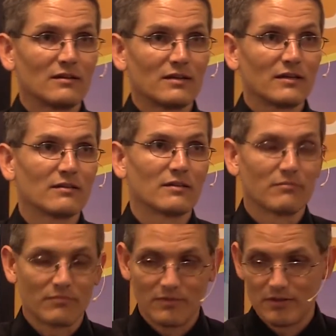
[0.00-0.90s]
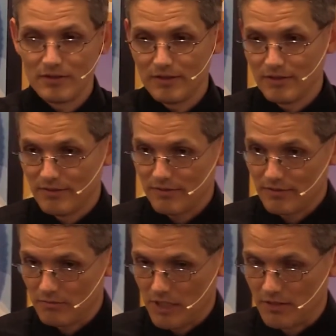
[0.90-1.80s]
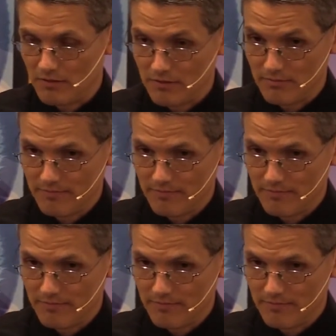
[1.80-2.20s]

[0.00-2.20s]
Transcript: kill them. It's their meds.